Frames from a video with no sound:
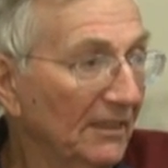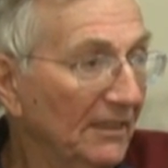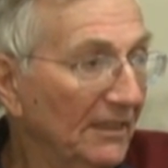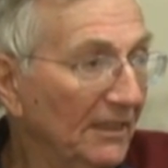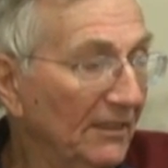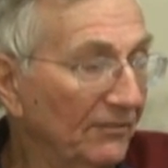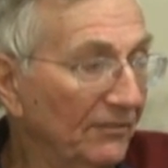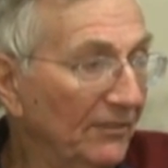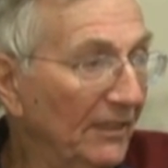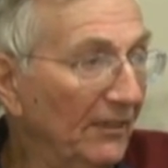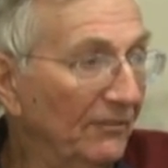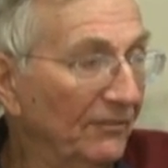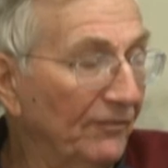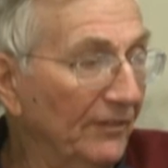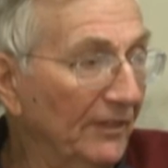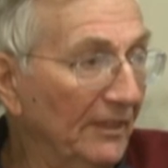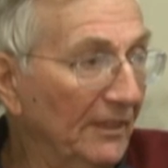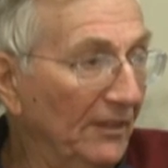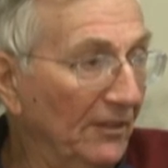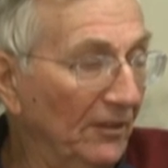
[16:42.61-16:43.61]
if
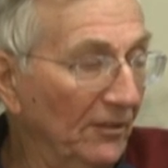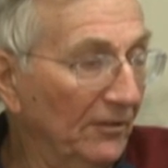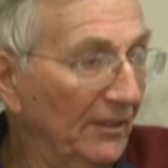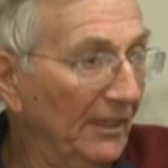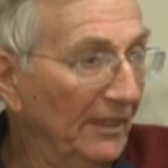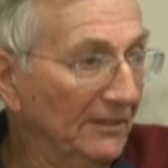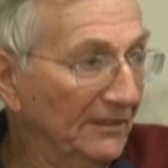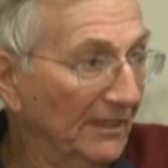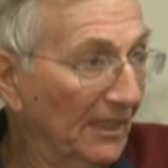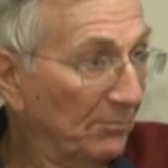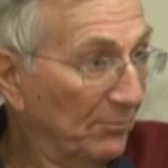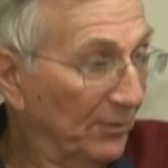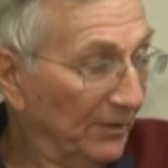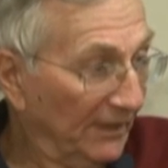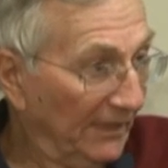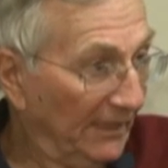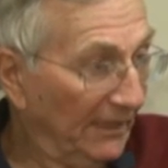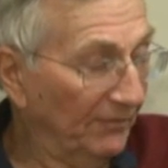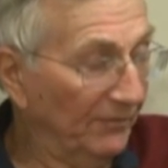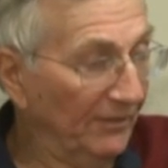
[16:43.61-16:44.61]
you know, as I
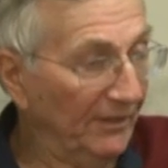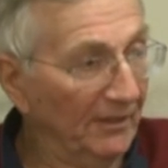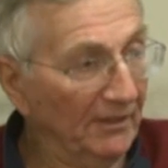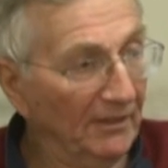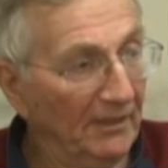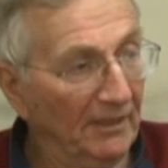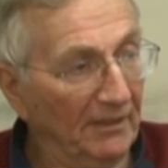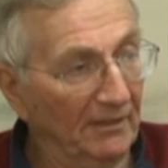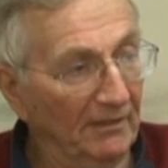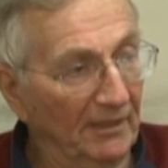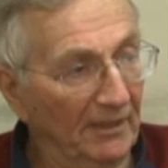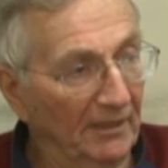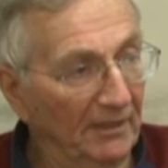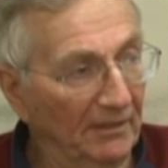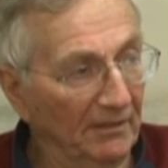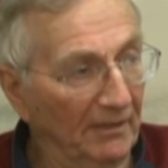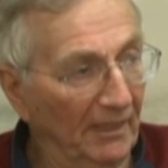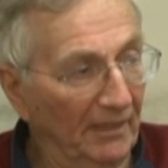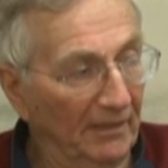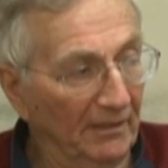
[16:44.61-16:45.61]
believe,
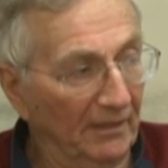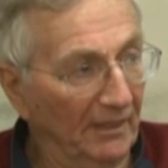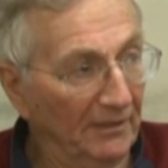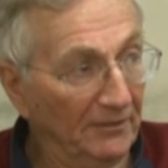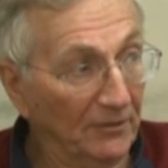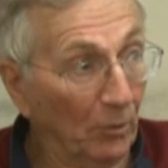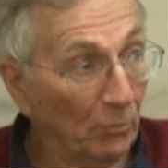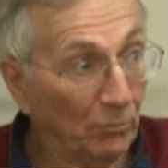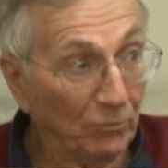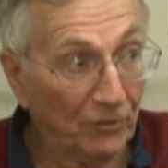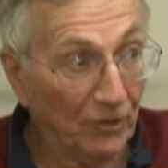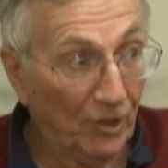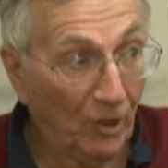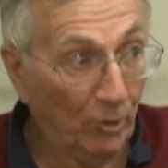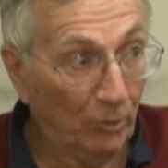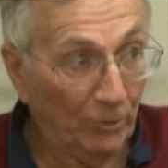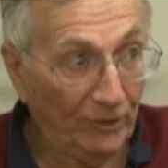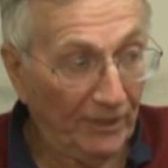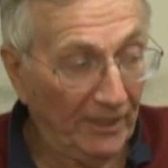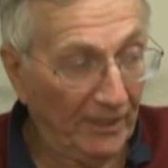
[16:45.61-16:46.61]
and I don't
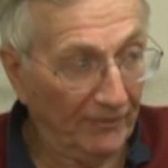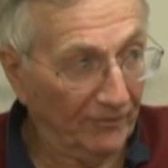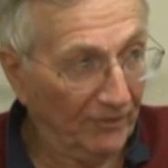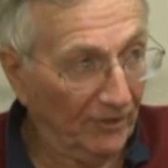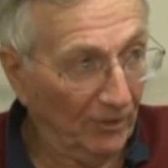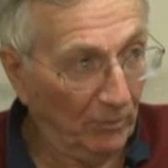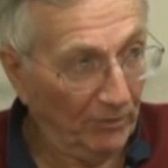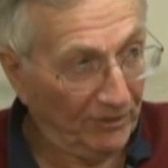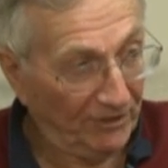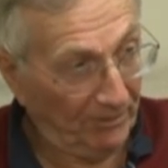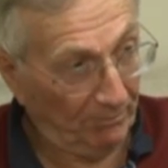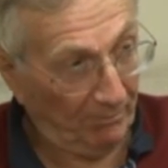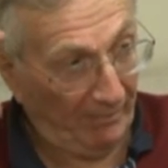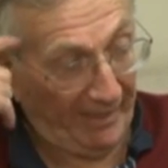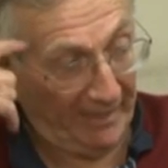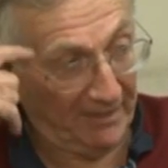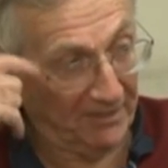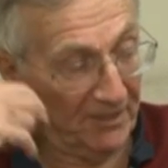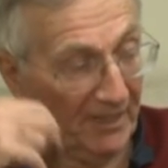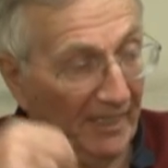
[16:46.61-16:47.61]
know, you never know what's in
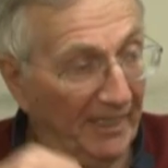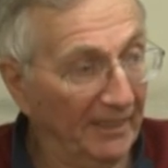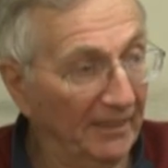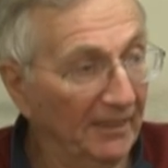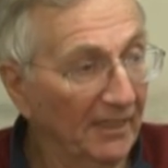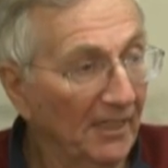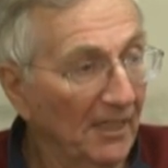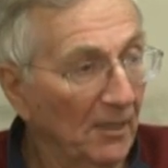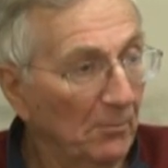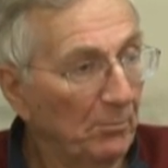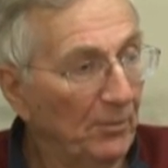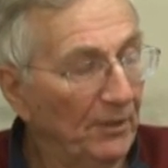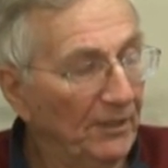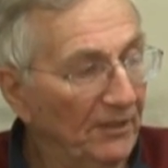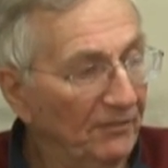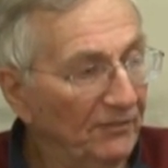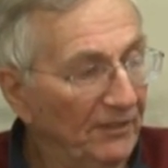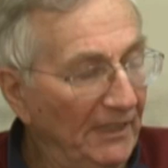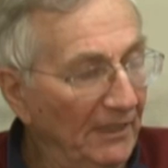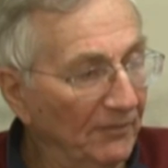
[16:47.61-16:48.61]
man's head, but
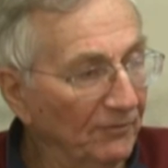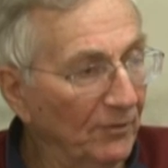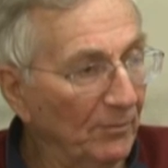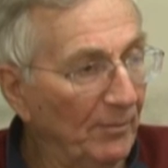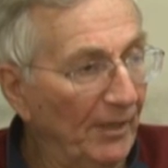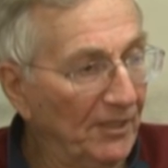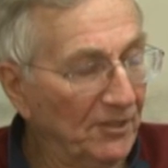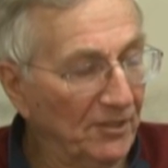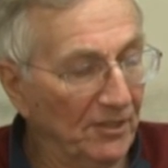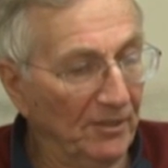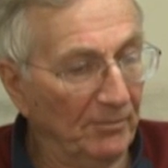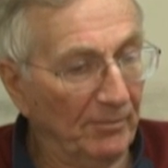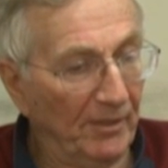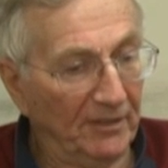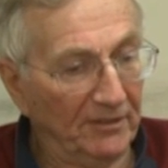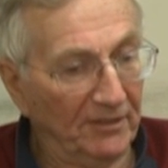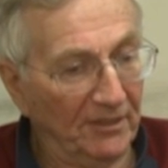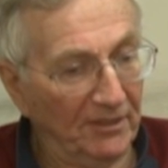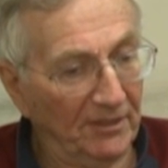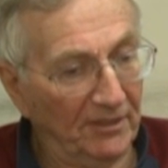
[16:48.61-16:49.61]
if the information
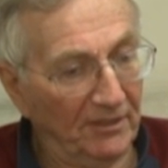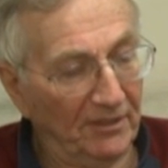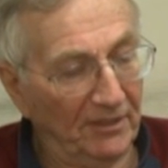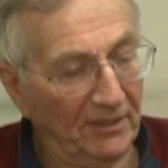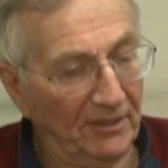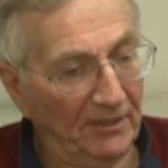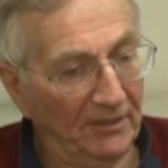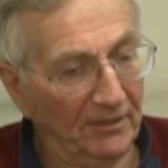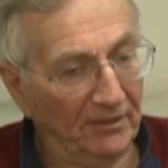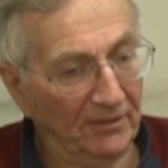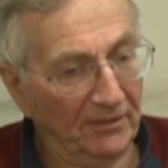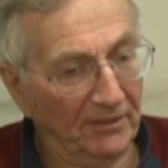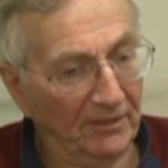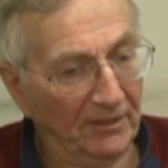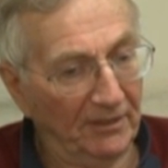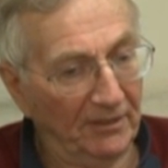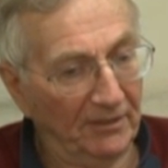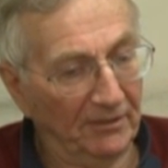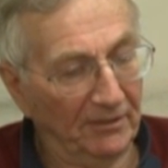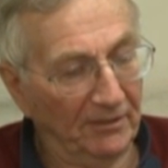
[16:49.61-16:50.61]
about
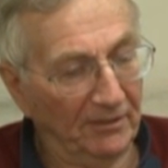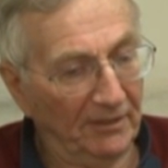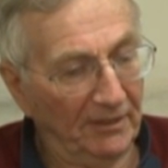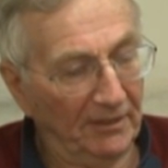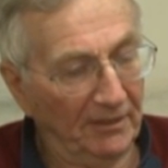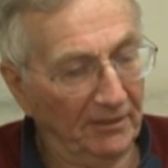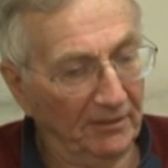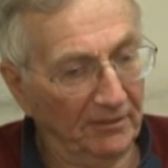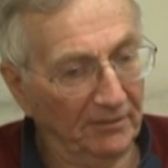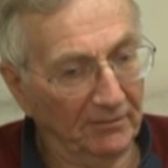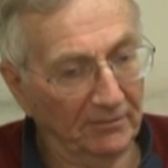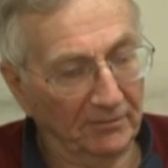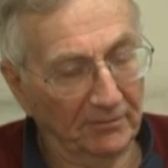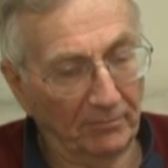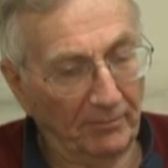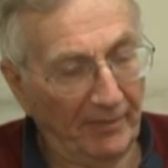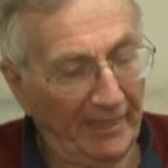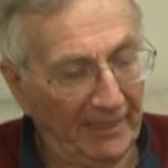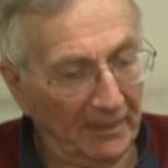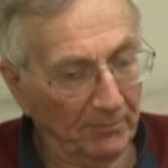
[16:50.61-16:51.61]
the
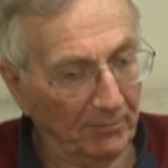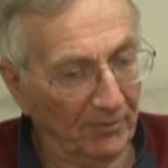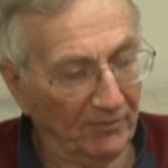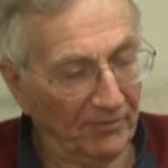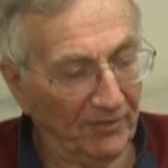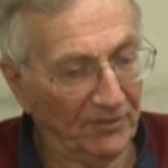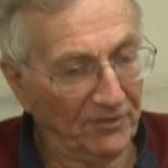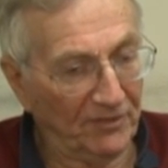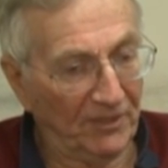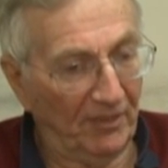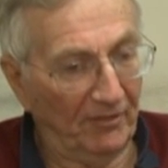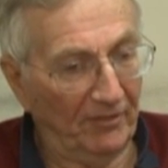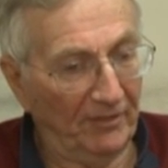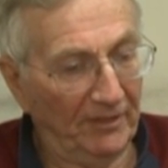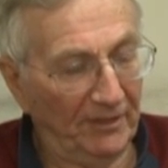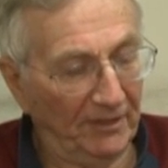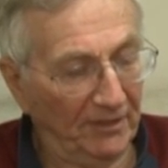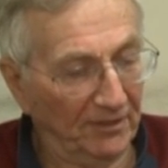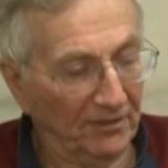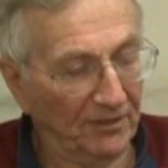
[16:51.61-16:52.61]
makeup of the sarin
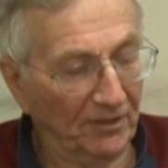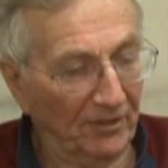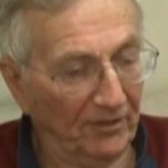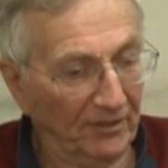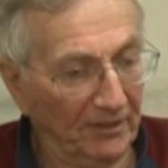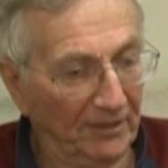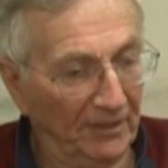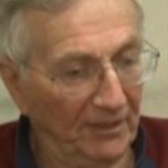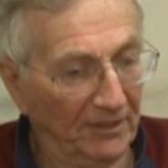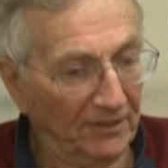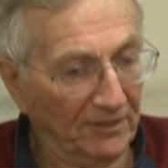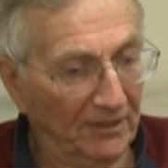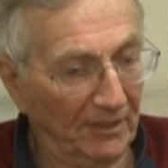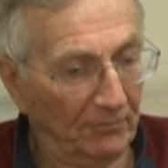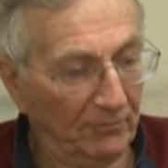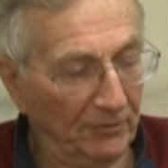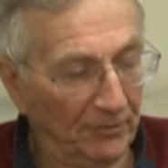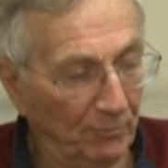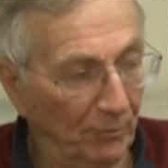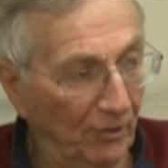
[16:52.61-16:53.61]
and the target list
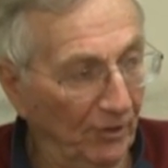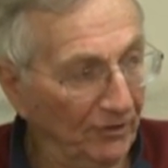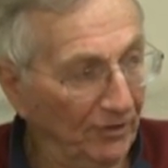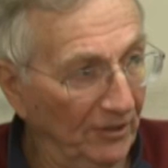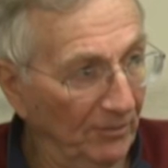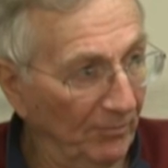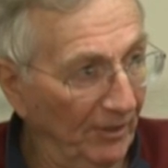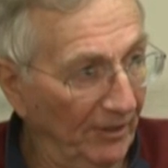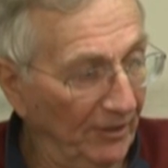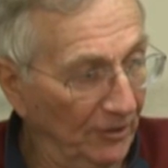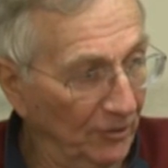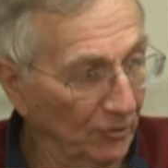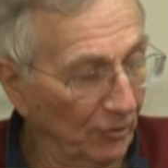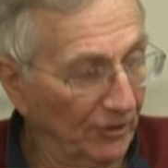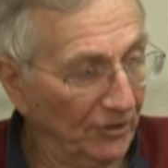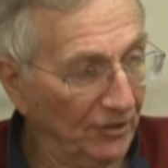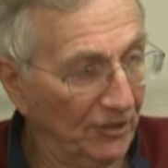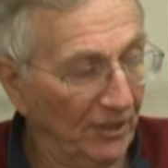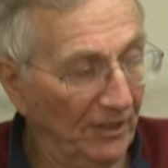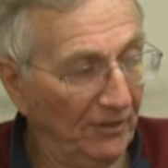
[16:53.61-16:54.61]
that was brought to him by the
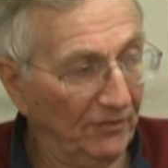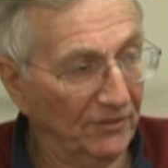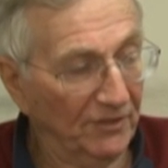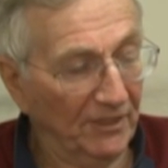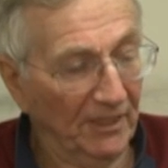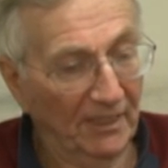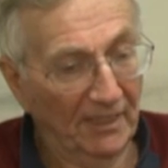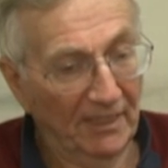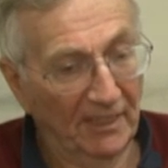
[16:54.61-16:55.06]
Joint Chiefs,